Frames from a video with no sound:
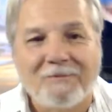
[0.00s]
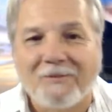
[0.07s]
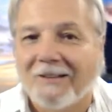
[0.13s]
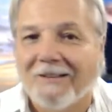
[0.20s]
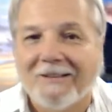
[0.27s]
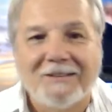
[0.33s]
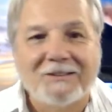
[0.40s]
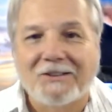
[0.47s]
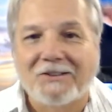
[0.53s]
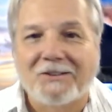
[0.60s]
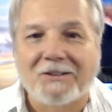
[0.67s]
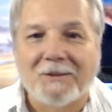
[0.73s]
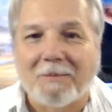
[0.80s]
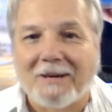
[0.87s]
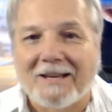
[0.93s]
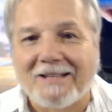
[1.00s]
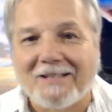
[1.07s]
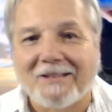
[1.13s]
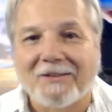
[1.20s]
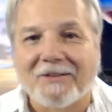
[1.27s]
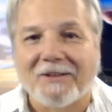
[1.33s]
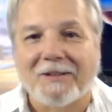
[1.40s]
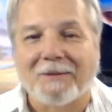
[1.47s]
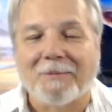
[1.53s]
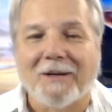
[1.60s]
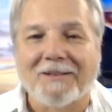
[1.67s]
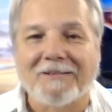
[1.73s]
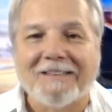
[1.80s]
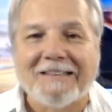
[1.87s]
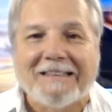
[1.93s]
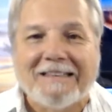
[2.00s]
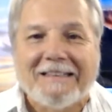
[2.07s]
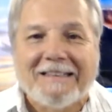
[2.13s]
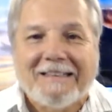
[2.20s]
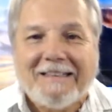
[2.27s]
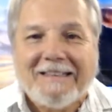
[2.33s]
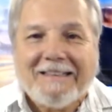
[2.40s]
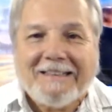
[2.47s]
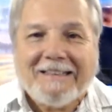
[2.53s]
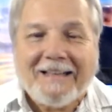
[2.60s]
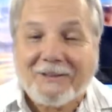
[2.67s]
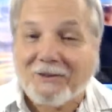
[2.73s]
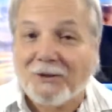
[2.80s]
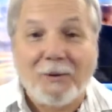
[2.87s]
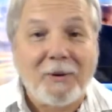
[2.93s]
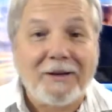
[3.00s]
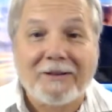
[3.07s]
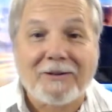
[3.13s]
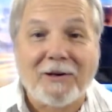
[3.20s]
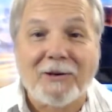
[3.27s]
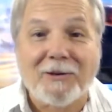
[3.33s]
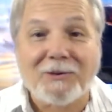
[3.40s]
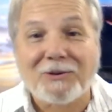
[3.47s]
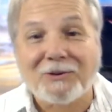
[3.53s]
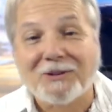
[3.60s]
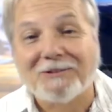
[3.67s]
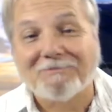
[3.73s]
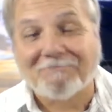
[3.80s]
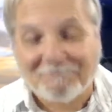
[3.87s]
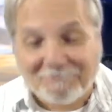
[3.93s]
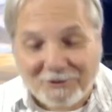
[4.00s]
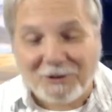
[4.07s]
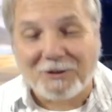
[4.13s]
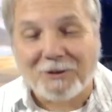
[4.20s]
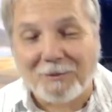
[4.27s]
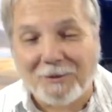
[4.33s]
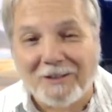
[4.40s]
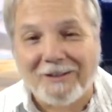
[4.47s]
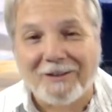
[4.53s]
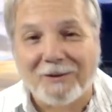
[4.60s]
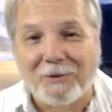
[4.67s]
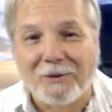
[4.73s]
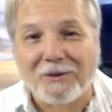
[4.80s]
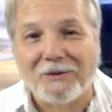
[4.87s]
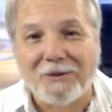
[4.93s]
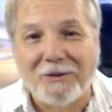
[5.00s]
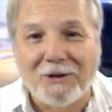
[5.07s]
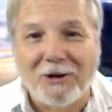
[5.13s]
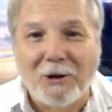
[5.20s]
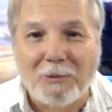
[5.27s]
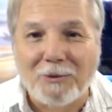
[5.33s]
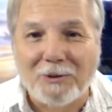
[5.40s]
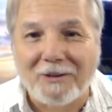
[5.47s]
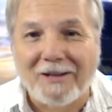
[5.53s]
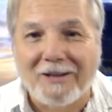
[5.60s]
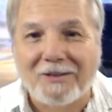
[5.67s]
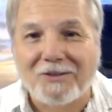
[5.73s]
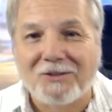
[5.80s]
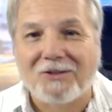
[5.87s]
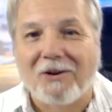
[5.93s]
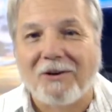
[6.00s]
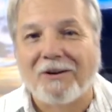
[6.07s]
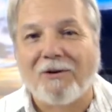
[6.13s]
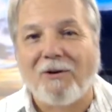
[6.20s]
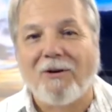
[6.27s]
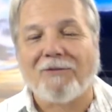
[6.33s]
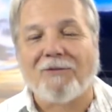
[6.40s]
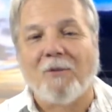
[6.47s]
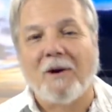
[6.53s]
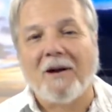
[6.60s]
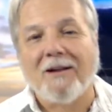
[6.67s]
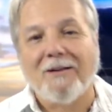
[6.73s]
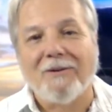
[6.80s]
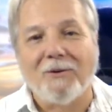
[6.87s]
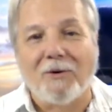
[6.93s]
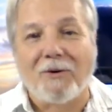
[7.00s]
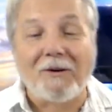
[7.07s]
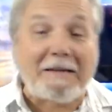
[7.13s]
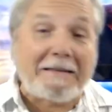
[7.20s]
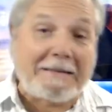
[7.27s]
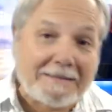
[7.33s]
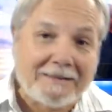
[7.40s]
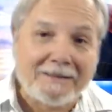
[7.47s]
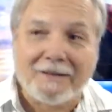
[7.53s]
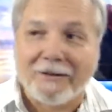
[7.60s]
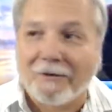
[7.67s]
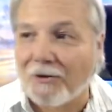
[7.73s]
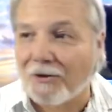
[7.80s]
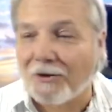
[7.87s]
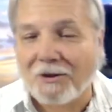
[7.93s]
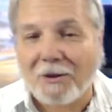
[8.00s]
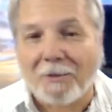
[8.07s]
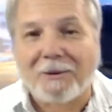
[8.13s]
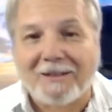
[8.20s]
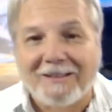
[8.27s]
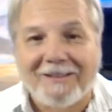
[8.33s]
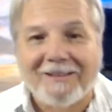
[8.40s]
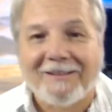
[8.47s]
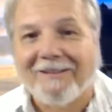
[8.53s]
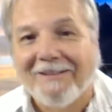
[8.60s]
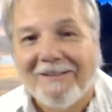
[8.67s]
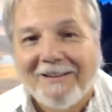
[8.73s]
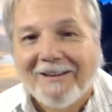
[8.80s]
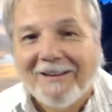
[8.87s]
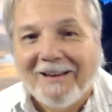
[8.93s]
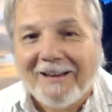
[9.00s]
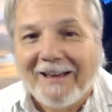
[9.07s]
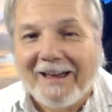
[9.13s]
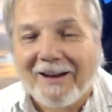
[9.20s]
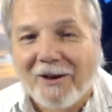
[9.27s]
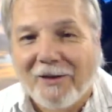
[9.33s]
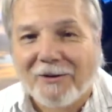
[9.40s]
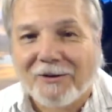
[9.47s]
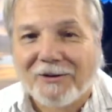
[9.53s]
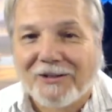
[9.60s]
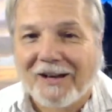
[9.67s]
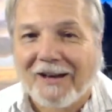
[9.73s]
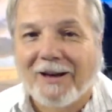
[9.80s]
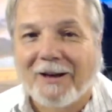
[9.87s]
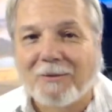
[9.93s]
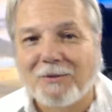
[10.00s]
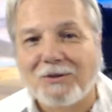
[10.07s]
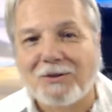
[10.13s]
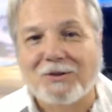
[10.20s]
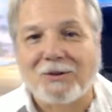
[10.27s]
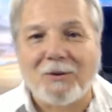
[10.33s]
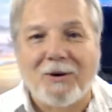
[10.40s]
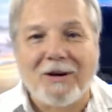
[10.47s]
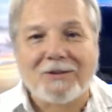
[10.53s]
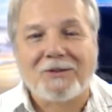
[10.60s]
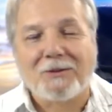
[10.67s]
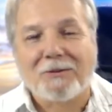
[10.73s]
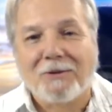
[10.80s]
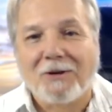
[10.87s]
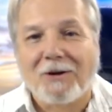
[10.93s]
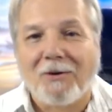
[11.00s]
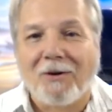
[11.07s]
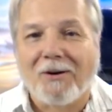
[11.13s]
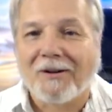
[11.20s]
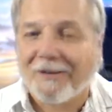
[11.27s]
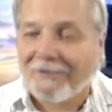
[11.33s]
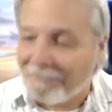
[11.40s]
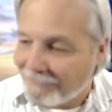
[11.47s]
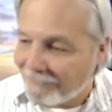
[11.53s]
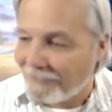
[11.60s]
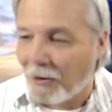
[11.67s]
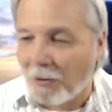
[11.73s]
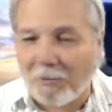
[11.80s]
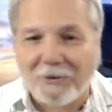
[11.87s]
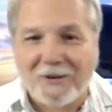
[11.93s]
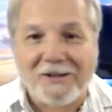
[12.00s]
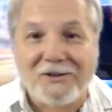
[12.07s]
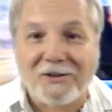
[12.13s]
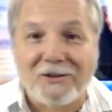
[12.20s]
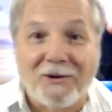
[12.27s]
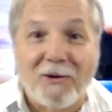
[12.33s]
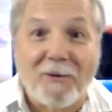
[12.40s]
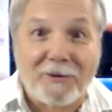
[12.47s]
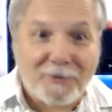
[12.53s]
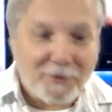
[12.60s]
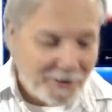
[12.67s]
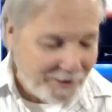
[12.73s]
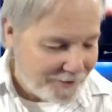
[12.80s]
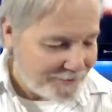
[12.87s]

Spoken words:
Just an amazing thing, but that's the way it goes. Good to be here with you. I hope your day's starting off well, or if you're jumping in at other times to watch the recording, hope things are going well.